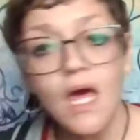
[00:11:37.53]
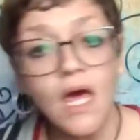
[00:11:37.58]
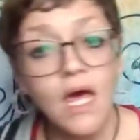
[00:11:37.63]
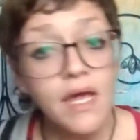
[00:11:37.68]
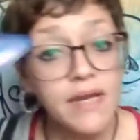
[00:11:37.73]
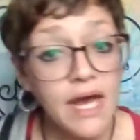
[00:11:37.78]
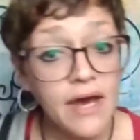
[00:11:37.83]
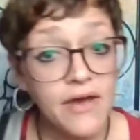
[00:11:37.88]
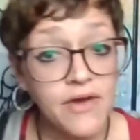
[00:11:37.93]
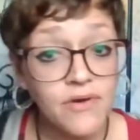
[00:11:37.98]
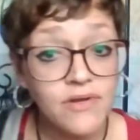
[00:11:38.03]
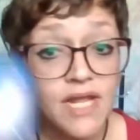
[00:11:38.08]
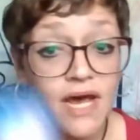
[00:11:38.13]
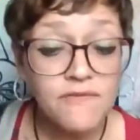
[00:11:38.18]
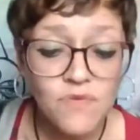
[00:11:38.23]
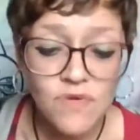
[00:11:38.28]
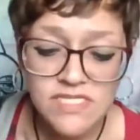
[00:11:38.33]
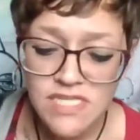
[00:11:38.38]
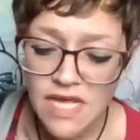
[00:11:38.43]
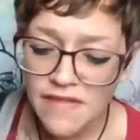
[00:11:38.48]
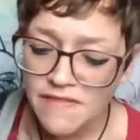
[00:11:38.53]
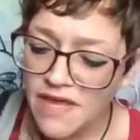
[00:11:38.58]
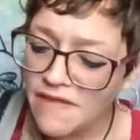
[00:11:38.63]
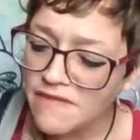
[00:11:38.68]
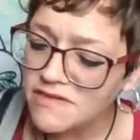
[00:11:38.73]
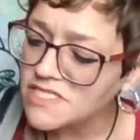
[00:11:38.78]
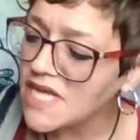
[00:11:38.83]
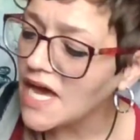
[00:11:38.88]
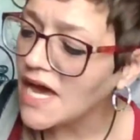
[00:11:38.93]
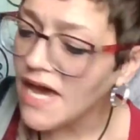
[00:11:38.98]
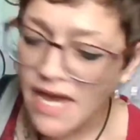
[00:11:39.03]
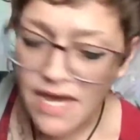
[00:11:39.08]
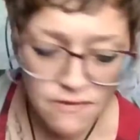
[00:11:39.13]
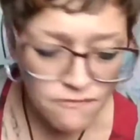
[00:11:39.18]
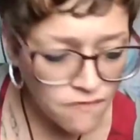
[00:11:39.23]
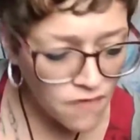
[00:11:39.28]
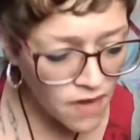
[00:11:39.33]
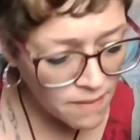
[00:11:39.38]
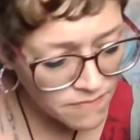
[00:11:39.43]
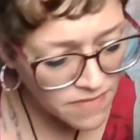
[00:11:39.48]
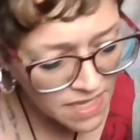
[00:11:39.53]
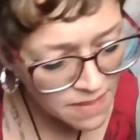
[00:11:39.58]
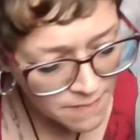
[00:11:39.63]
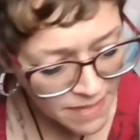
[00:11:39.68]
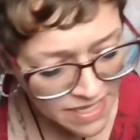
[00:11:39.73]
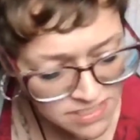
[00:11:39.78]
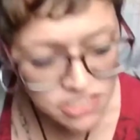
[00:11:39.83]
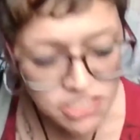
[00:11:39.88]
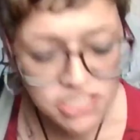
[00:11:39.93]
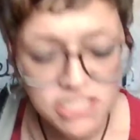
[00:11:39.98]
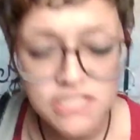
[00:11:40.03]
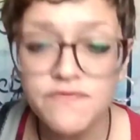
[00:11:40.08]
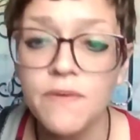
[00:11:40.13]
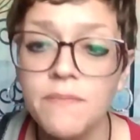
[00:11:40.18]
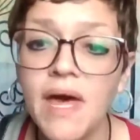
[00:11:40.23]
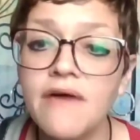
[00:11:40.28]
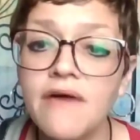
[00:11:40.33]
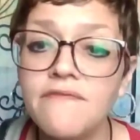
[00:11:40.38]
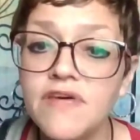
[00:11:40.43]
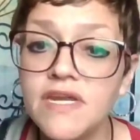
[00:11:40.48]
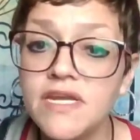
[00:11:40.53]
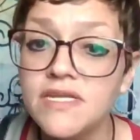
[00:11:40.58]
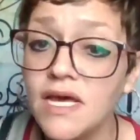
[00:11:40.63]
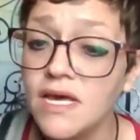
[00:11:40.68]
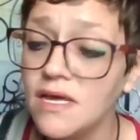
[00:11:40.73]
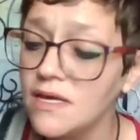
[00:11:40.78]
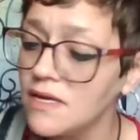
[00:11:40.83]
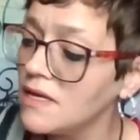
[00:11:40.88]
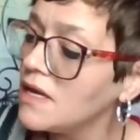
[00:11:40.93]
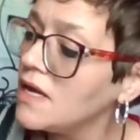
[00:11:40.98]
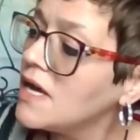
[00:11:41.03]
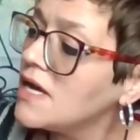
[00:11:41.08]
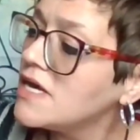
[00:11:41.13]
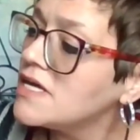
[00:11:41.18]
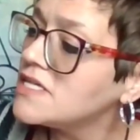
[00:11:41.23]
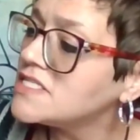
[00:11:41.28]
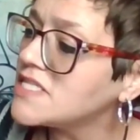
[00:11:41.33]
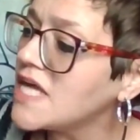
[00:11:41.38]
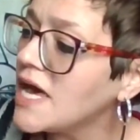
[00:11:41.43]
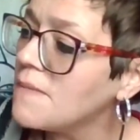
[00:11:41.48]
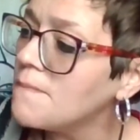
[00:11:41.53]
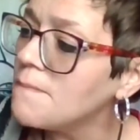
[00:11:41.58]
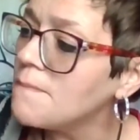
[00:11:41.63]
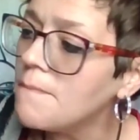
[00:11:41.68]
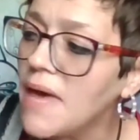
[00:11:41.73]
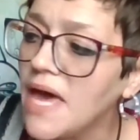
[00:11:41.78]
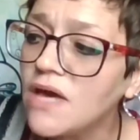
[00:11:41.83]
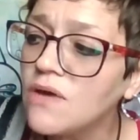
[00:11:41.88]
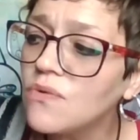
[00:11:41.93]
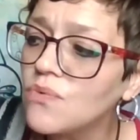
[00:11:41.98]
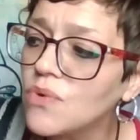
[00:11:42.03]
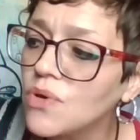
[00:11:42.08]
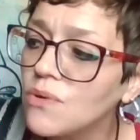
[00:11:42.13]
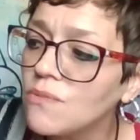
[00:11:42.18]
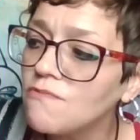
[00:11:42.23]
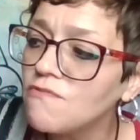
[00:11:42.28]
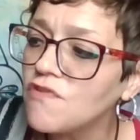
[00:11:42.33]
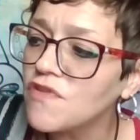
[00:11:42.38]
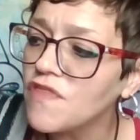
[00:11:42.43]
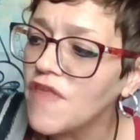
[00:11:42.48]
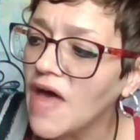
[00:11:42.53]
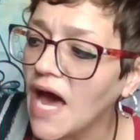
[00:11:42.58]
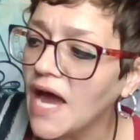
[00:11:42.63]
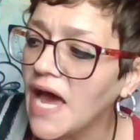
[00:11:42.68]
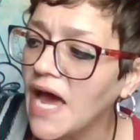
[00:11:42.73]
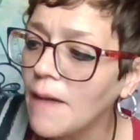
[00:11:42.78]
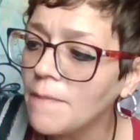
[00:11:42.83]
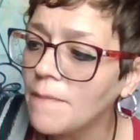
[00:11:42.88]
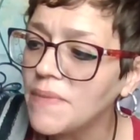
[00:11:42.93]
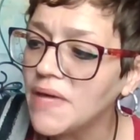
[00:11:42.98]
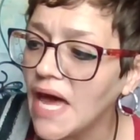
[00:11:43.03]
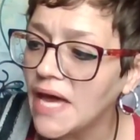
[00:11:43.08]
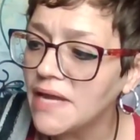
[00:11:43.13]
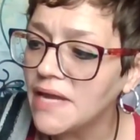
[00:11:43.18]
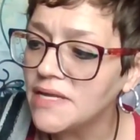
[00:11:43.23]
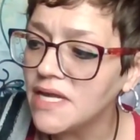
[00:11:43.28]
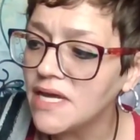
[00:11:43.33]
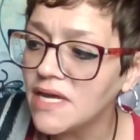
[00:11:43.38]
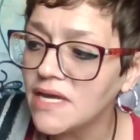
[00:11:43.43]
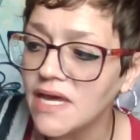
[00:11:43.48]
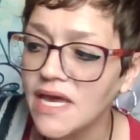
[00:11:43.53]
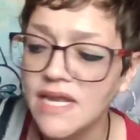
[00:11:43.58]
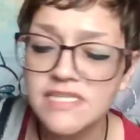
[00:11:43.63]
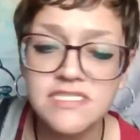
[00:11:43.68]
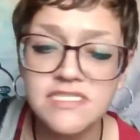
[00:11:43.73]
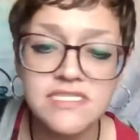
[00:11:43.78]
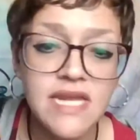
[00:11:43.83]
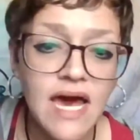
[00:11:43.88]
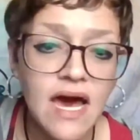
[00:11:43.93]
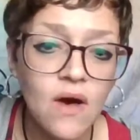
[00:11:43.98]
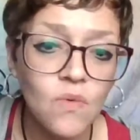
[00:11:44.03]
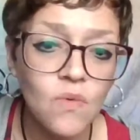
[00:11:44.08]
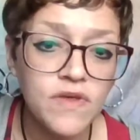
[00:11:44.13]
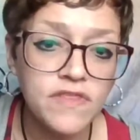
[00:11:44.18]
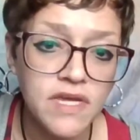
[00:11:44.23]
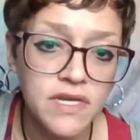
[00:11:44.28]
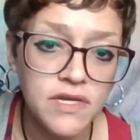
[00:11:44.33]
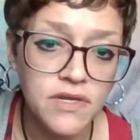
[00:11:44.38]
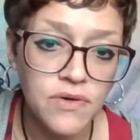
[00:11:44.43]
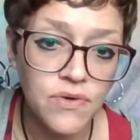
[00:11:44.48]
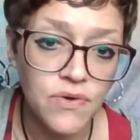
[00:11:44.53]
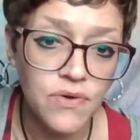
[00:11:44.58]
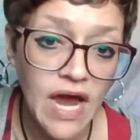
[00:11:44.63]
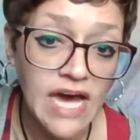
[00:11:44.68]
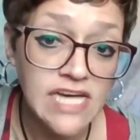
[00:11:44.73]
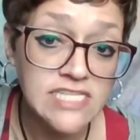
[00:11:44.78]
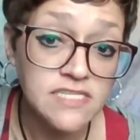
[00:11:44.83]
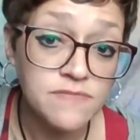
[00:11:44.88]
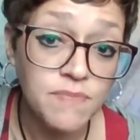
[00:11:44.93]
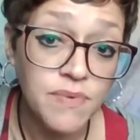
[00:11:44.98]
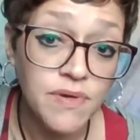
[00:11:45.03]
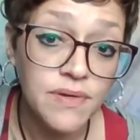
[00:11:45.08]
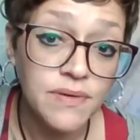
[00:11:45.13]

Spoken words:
Now your loved ones on the other side, from the messages from heaven, say, make room for that happy ending. It is now within your grasp.